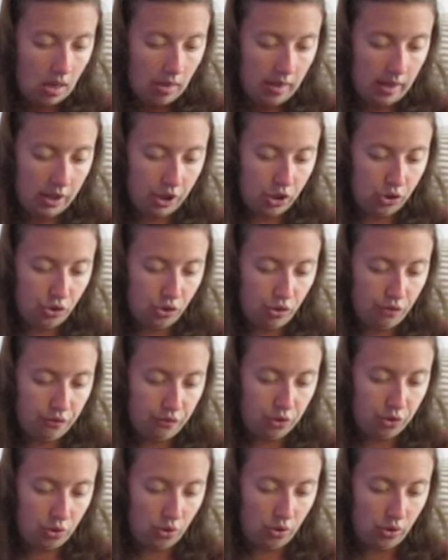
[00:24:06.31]
This
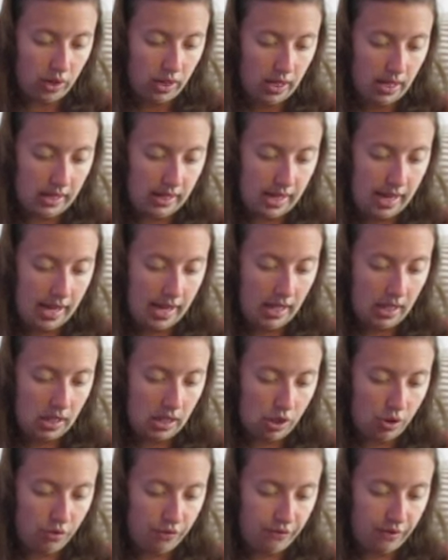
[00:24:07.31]
soft toy is
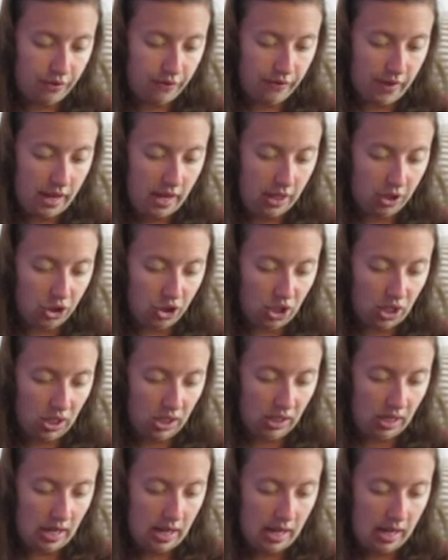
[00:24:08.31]
ideal for
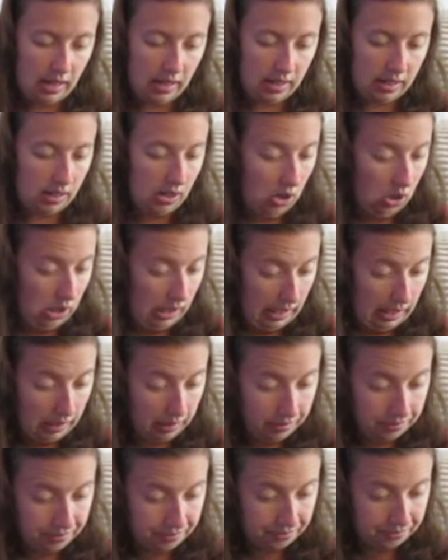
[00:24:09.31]
fetching and
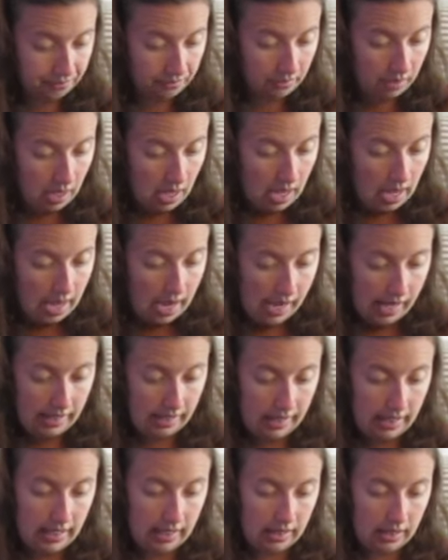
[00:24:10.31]
snuggling,
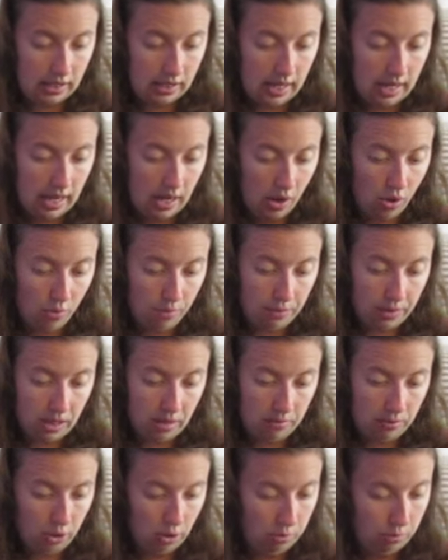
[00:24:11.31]
and it is to help
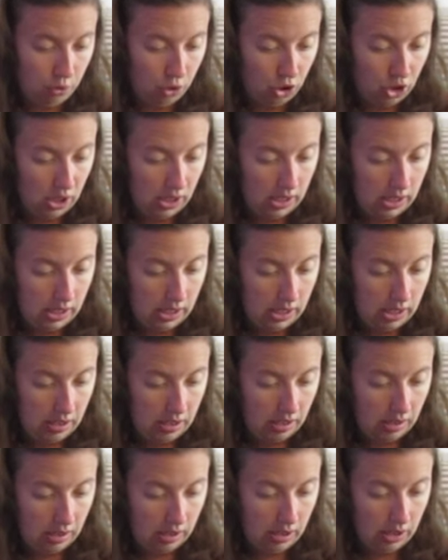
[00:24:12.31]
keep your pooch's teeth
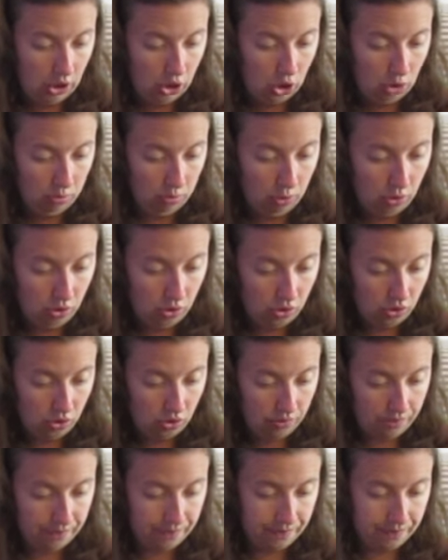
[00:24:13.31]
clean to
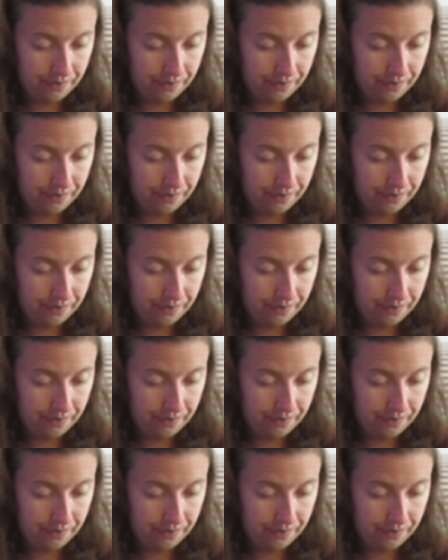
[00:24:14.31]
boot.